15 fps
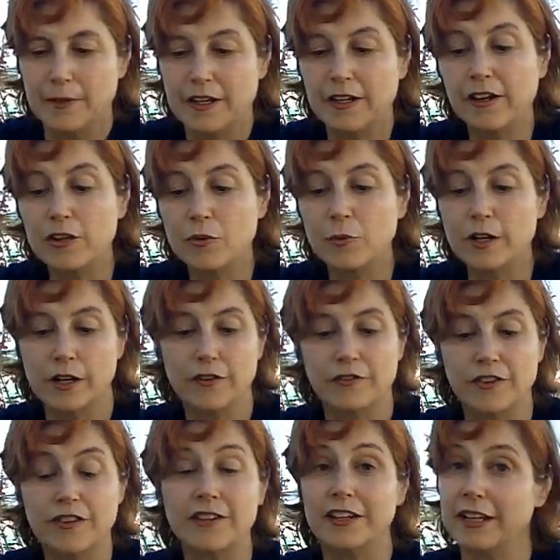Because we
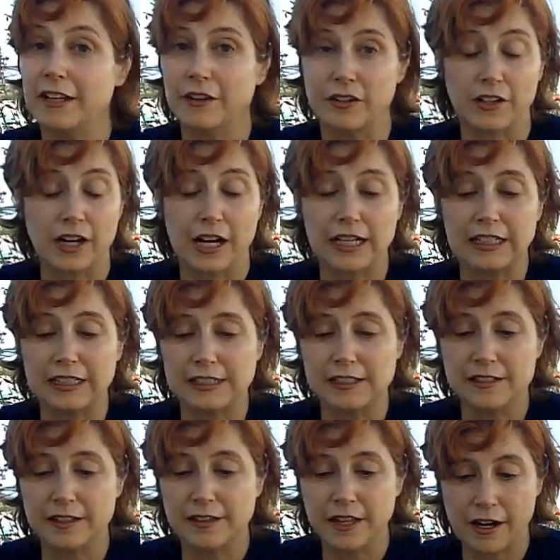are visiting their
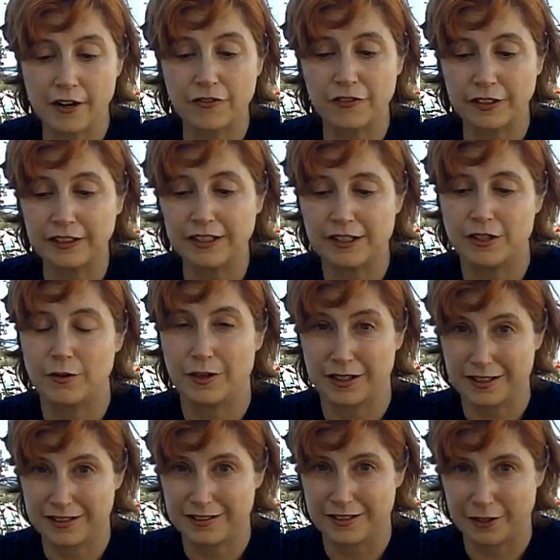island, they are friendly to
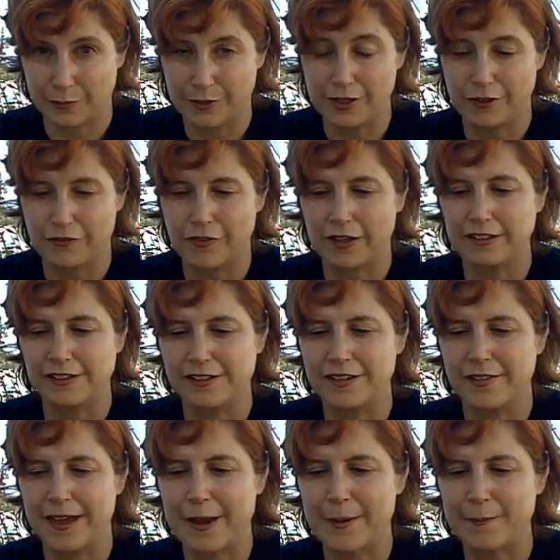us and we are friendly
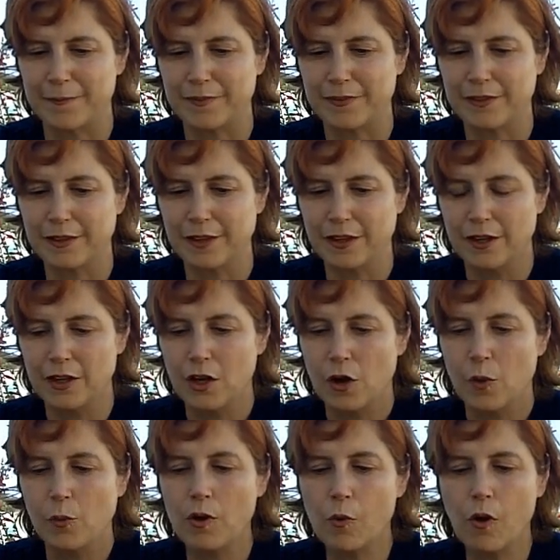to them.
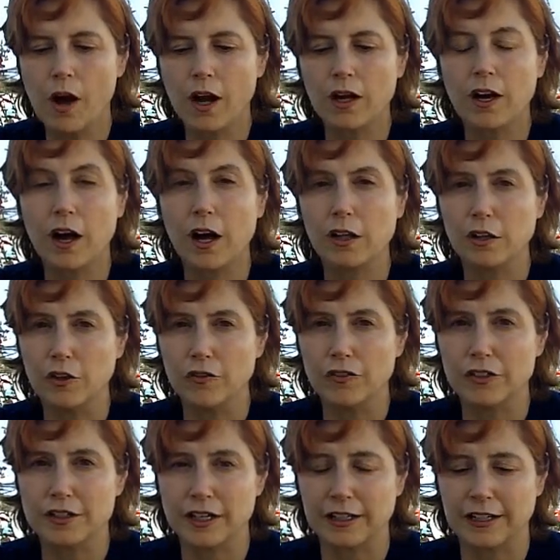We walk all
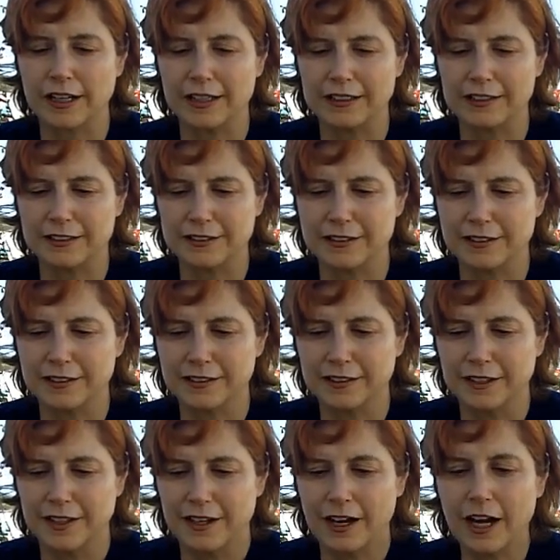over Duck Island.
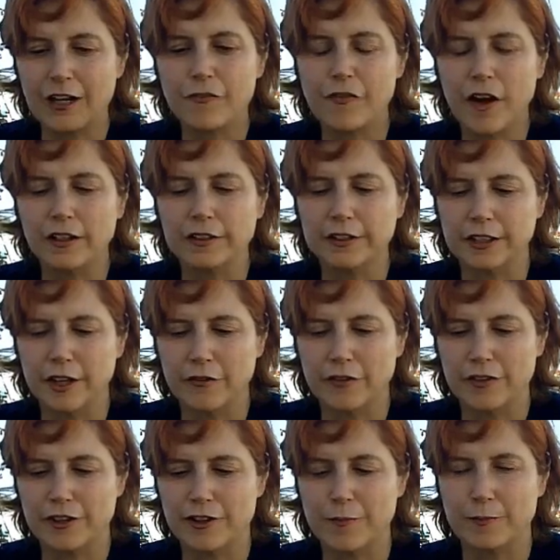I fall in
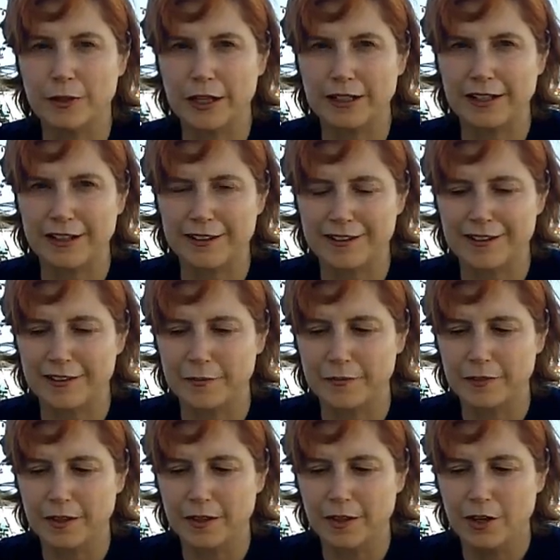love with its bluntness.
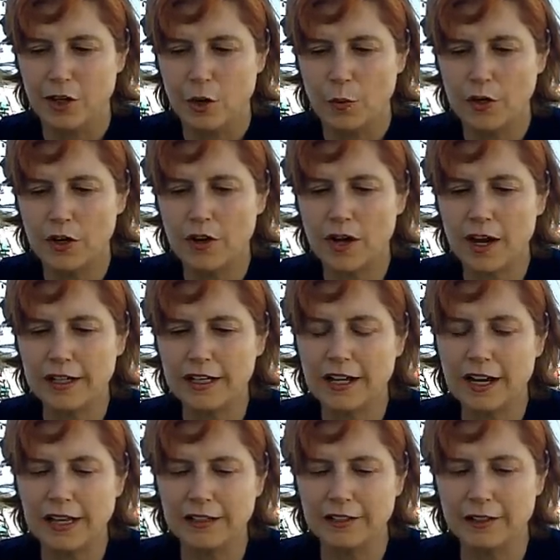We are on
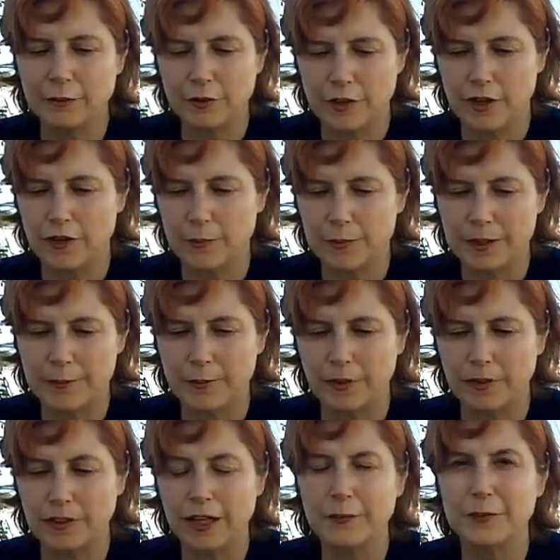an island with other
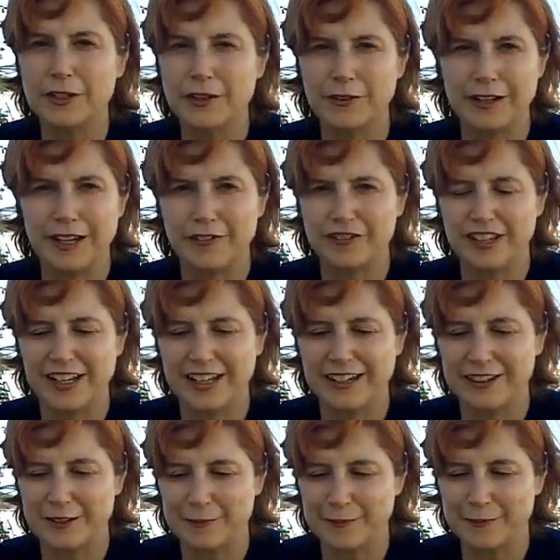people and we don't have to
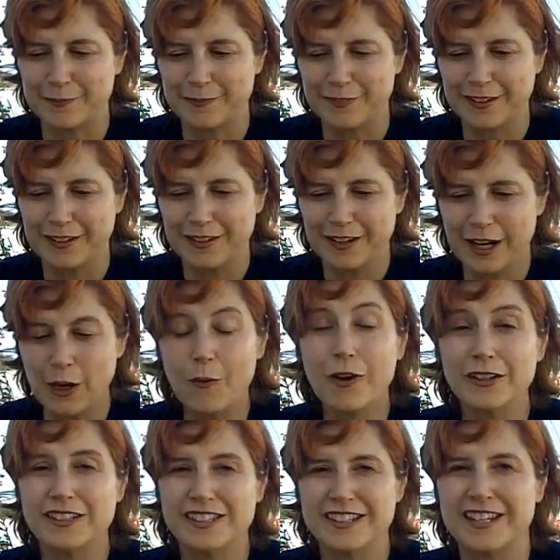hate them. I
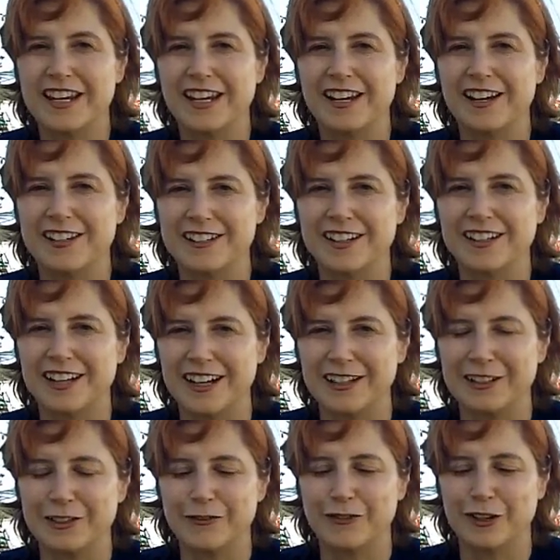want to stay on Duck
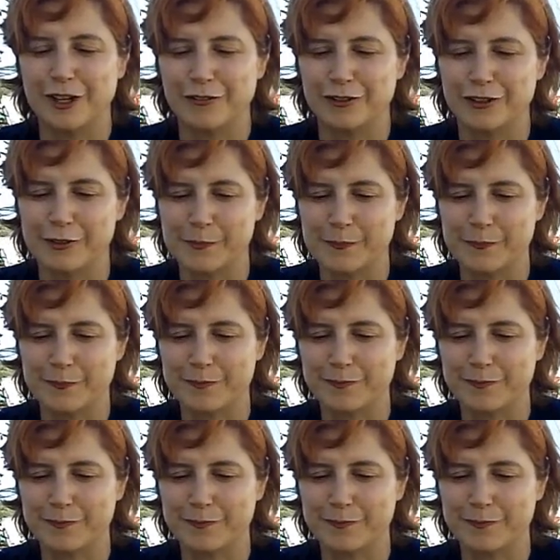Island forever.